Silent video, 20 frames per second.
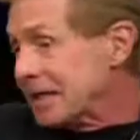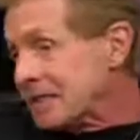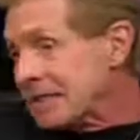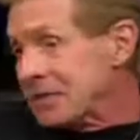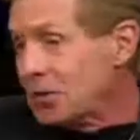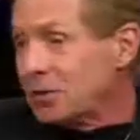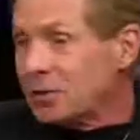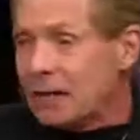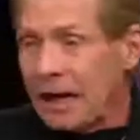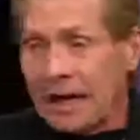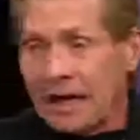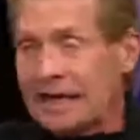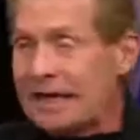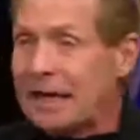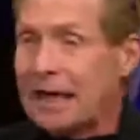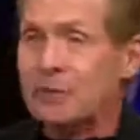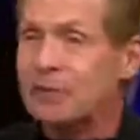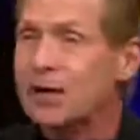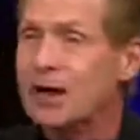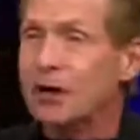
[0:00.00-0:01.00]
it still kind of
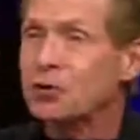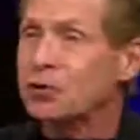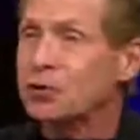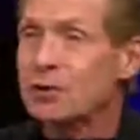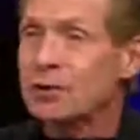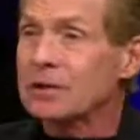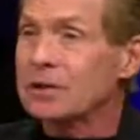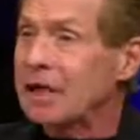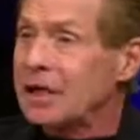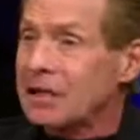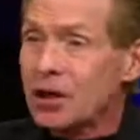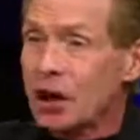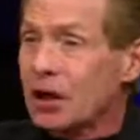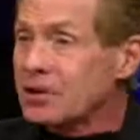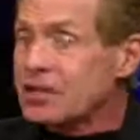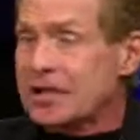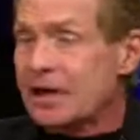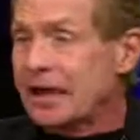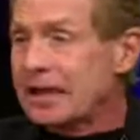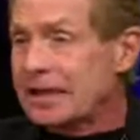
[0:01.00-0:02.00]
came down to a late
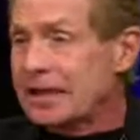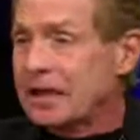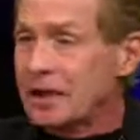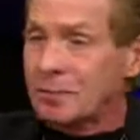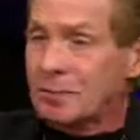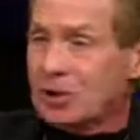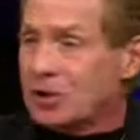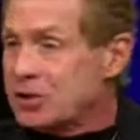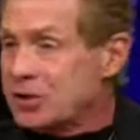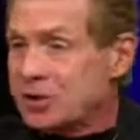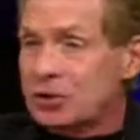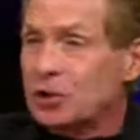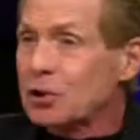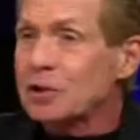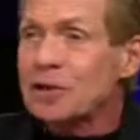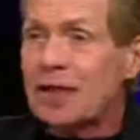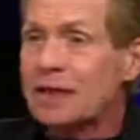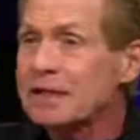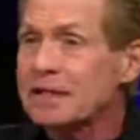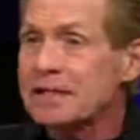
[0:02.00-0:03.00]
onside kick because it
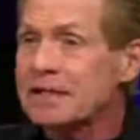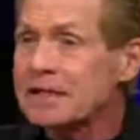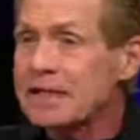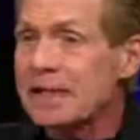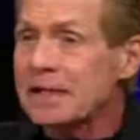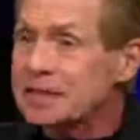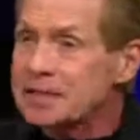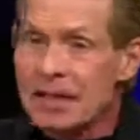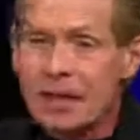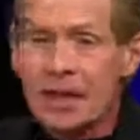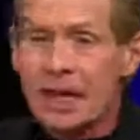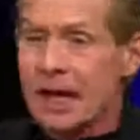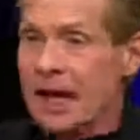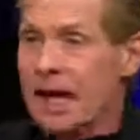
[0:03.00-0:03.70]
looked like the Saints